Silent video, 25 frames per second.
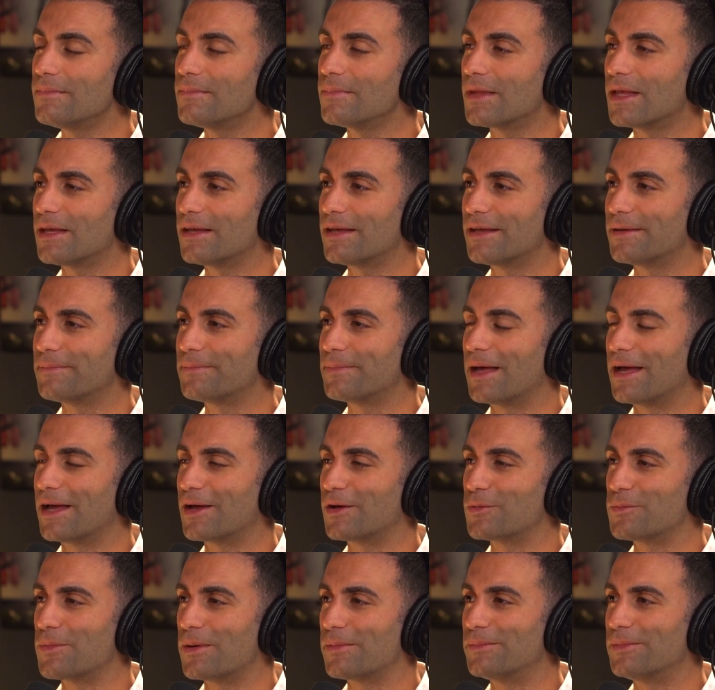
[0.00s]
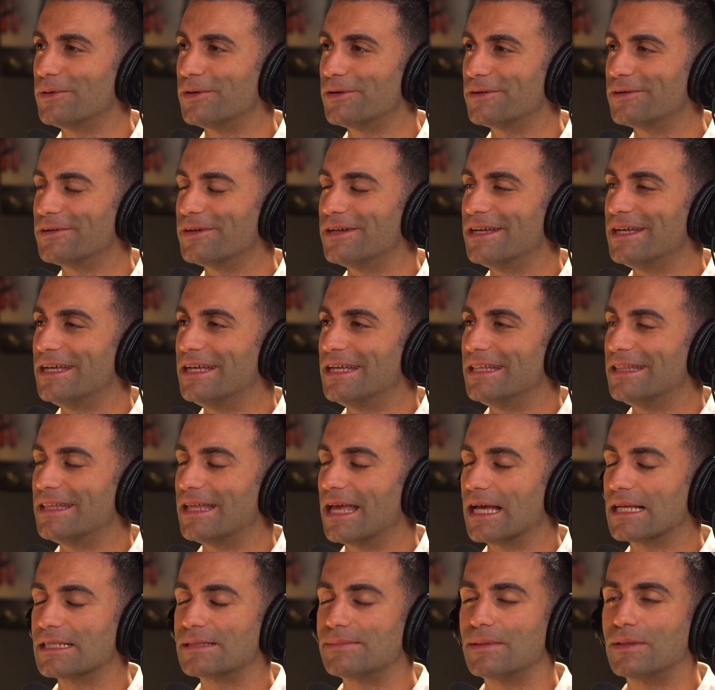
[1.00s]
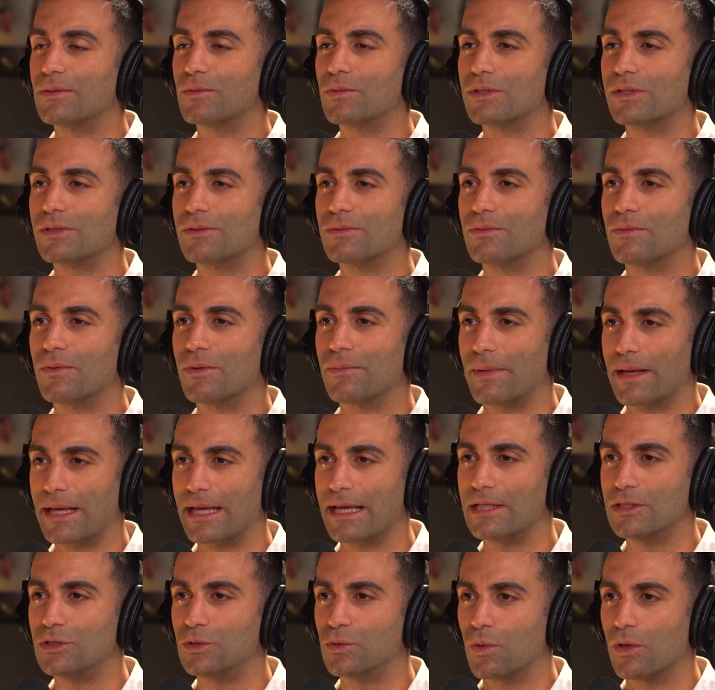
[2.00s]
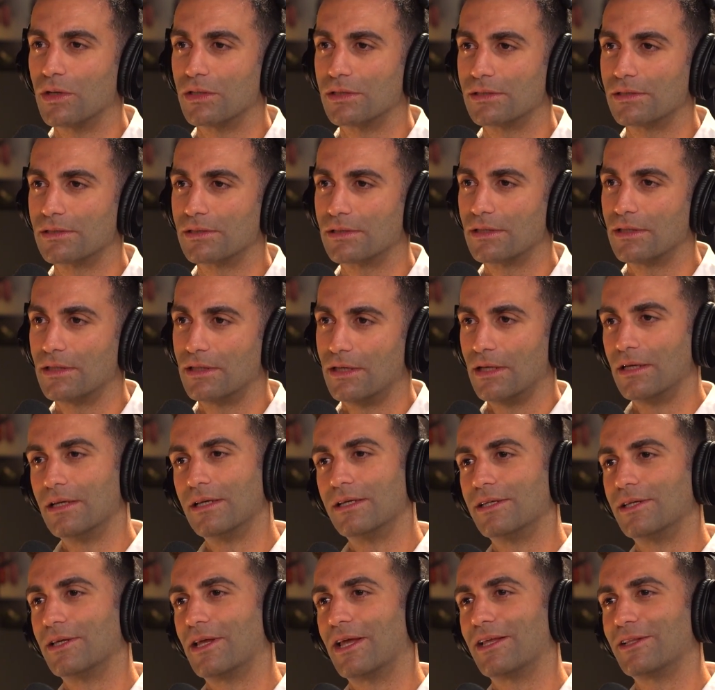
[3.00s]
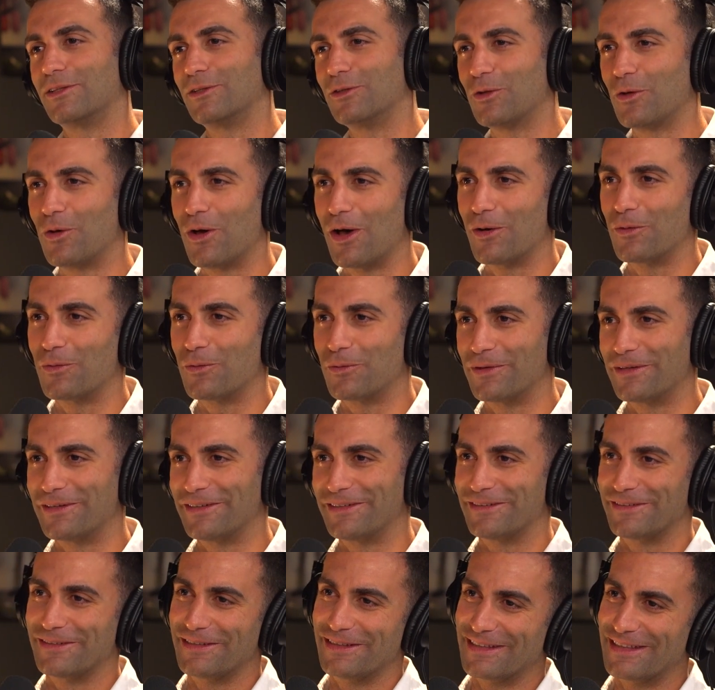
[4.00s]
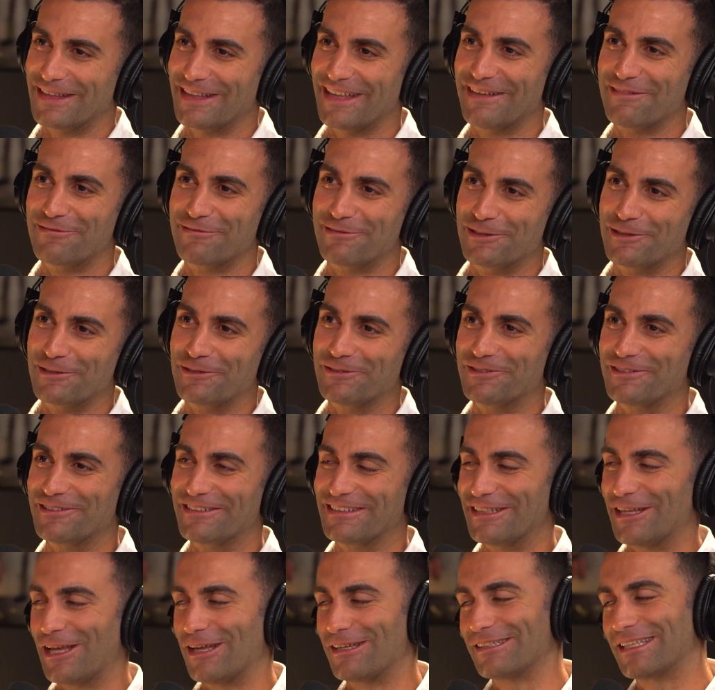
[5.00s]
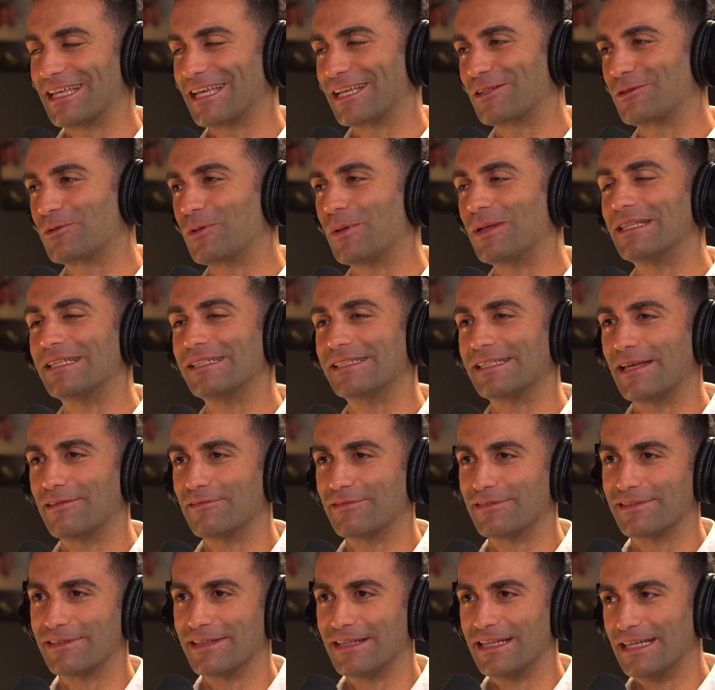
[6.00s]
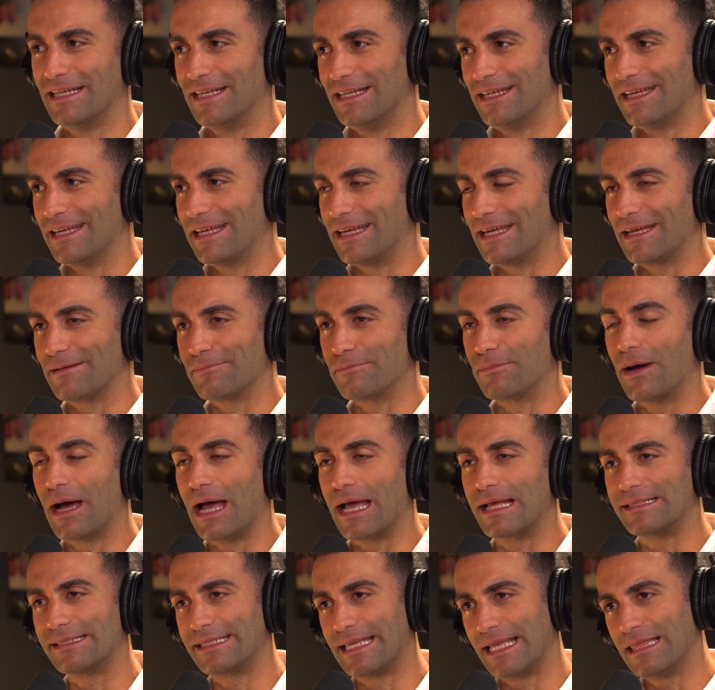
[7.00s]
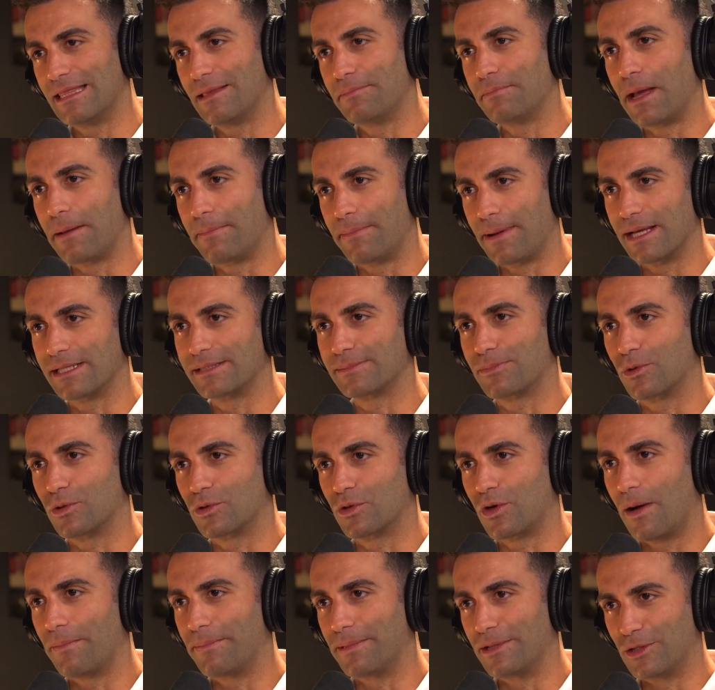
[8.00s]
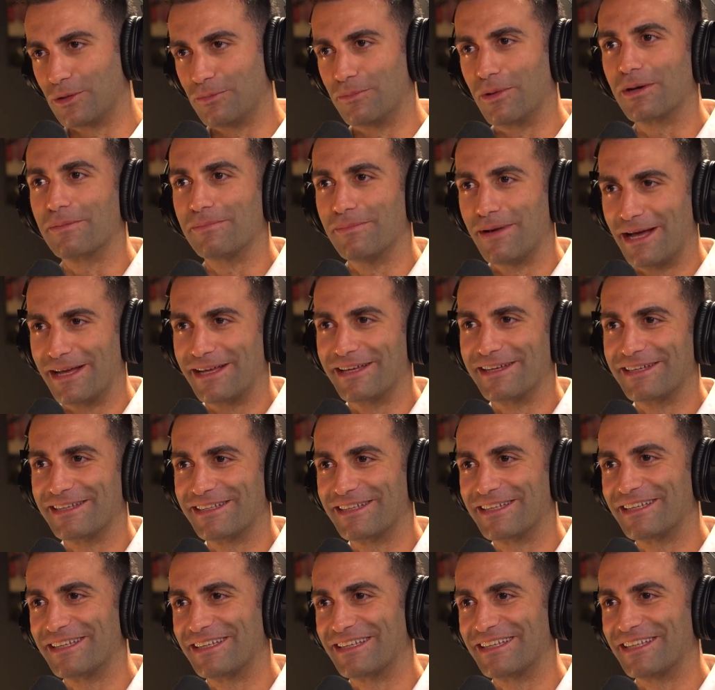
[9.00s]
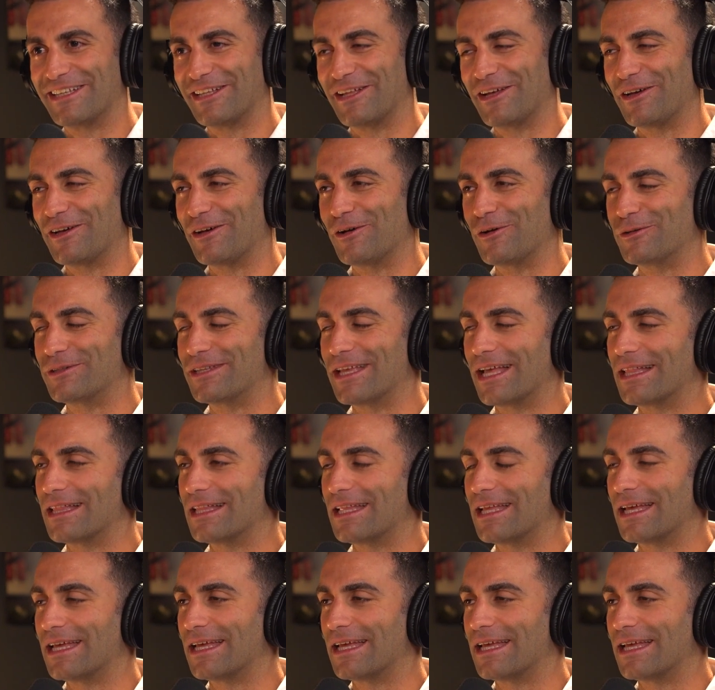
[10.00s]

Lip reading: I remember they asked me what my age was, and you know how we love to. I was like 27, but I had sent them my passport copy to book my hotel.